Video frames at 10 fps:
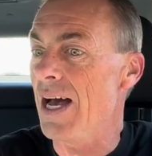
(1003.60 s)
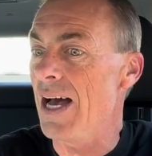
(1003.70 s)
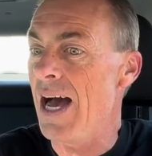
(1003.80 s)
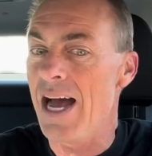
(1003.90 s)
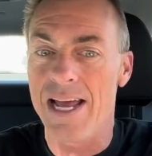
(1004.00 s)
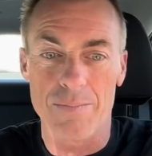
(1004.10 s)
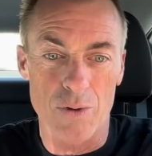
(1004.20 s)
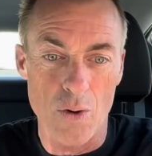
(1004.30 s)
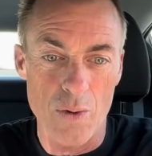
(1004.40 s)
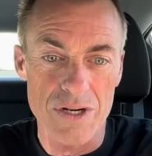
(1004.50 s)
I am
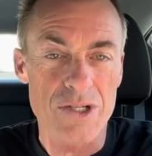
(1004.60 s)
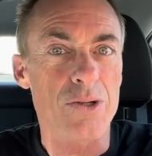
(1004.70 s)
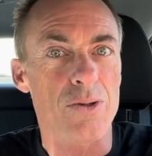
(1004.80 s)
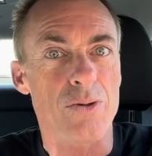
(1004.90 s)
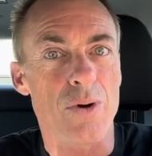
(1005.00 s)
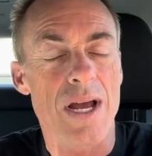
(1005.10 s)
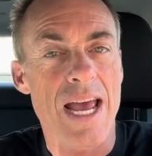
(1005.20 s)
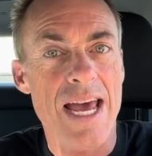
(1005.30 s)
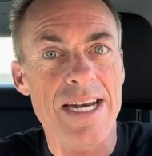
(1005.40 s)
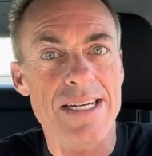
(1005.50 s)
going to
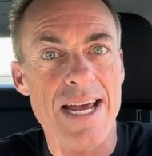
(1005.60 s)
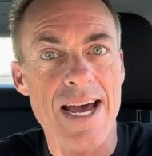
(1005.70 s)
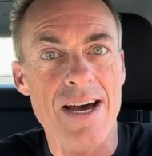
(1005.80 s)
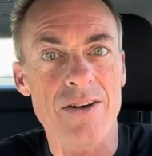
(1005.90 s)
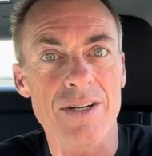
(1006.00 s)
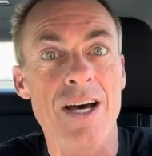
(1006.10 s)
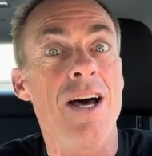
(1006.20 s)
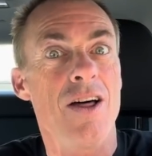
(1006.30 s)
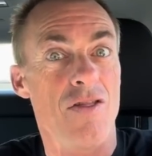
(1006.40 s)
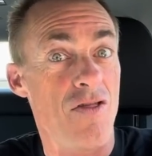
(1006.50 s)
head down
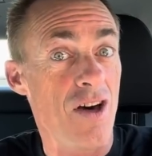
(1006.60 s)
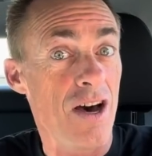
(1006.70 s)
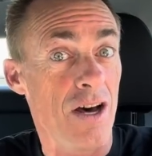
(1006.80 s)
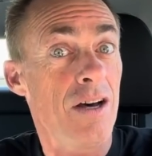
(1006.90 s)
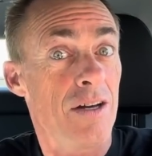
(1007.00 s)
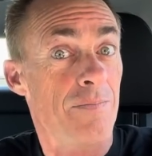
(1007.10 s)
the